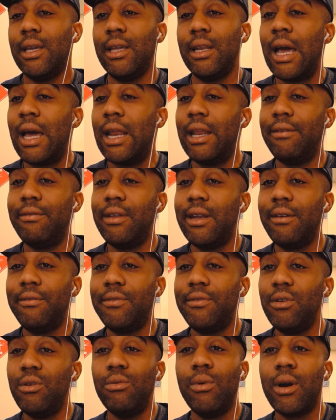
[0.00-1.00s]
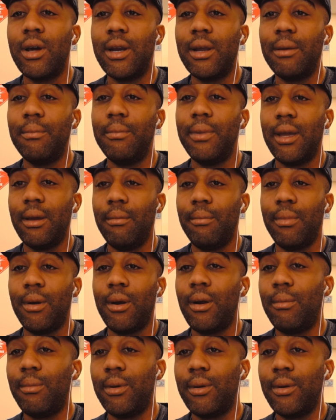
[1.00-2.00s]
Not even if you want to be a
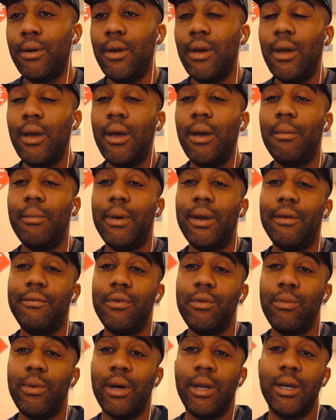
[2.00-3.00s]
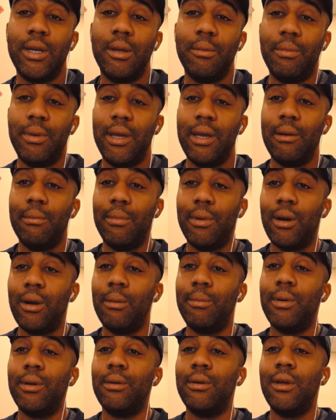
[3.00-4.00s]
barber, but if you wanted to be a
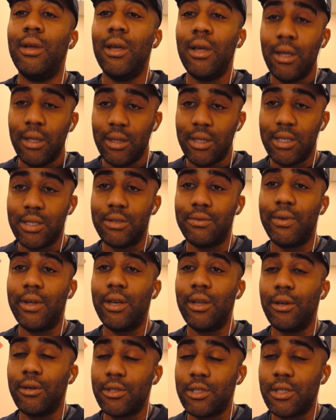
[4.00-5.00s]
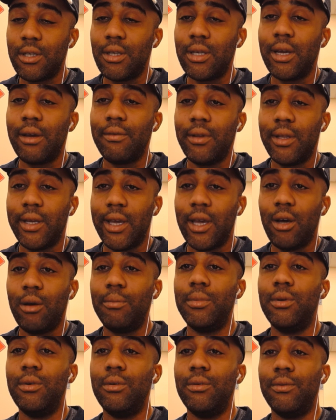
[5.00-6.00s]
barber, this video should definitely
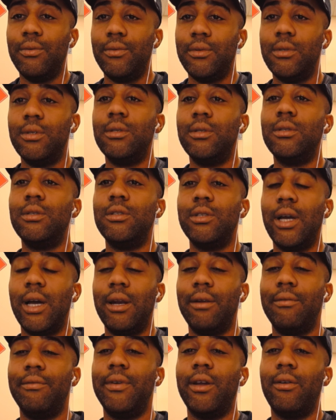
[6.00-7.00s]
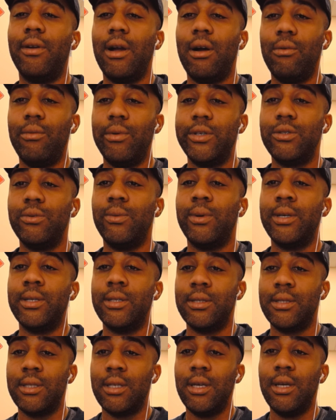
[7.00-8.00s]
help you try to figure out which
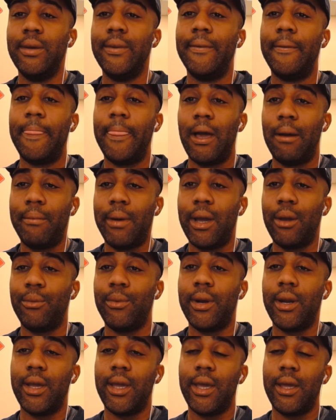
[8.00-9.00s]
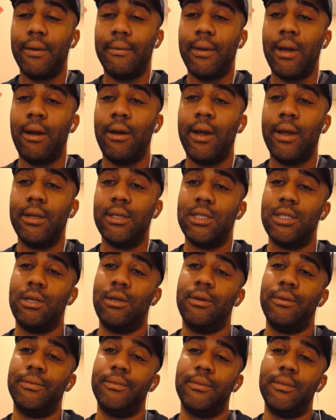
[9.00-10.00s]
ones I might want to get. All right,
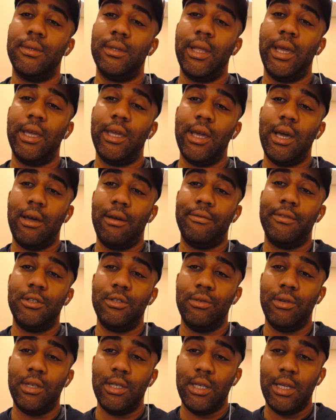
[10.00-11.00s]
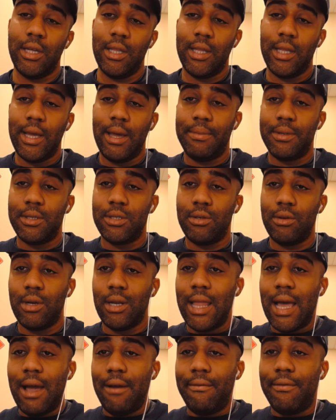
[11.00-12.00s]
so thank y'all for tuning in another episode
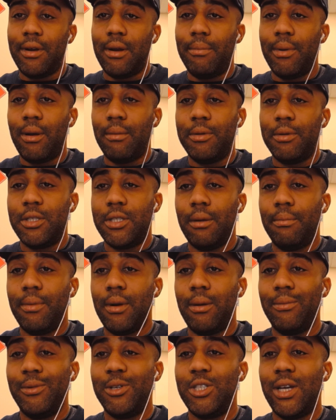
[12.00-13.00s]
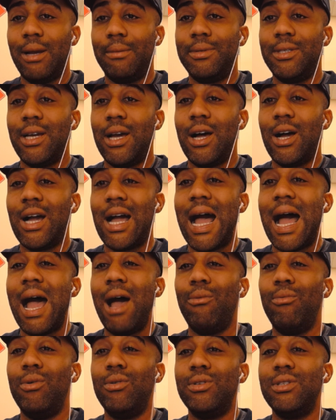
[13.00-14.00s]
of Live from the Barber Chair Barbershop Talk.
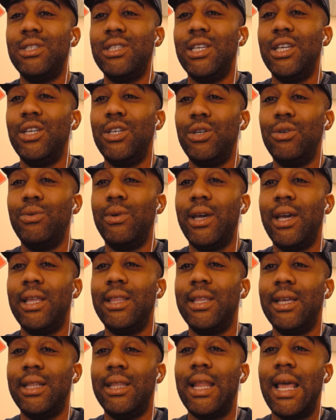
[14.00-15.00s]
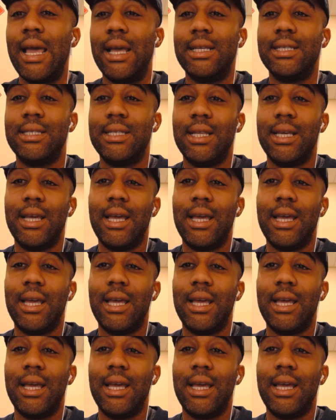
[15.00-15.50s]
I will see you in the next